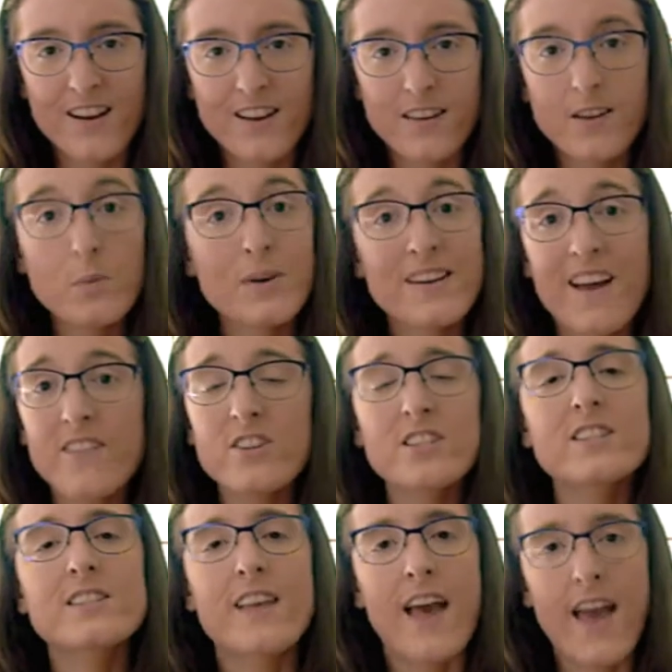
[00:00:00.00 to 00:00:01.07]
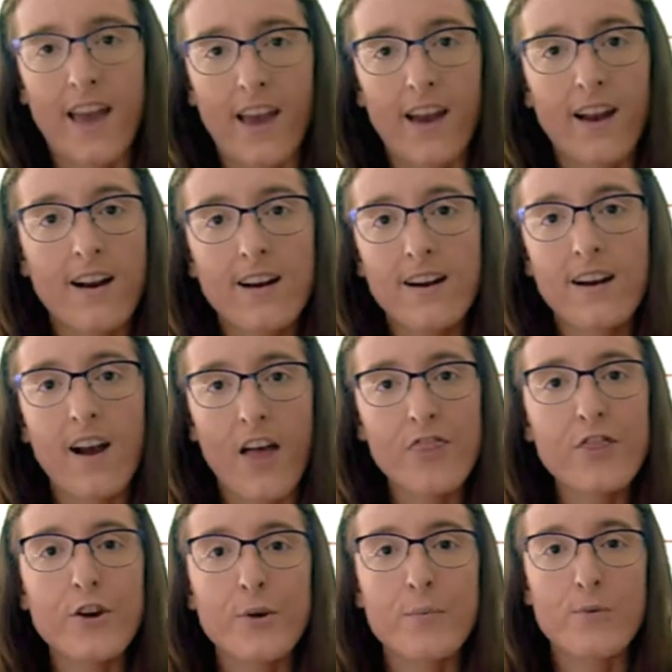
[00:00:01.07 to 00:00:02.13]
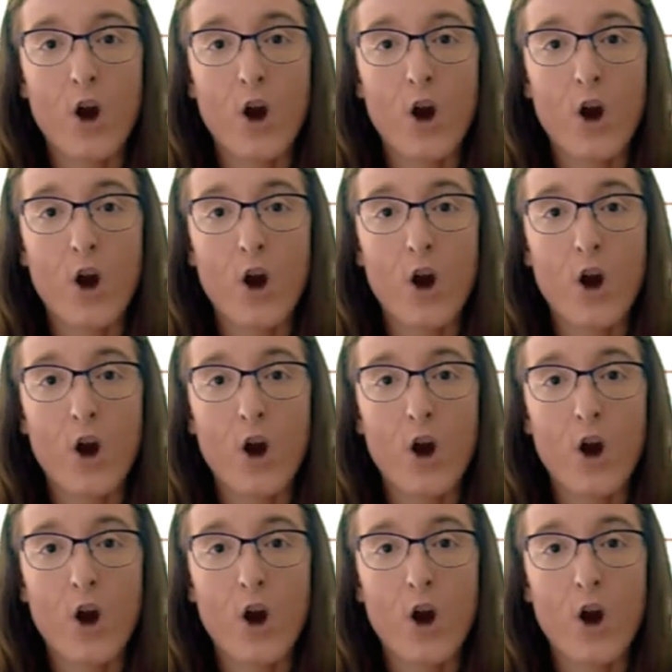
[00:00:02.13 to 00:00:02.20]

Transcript: You would never say, Gunther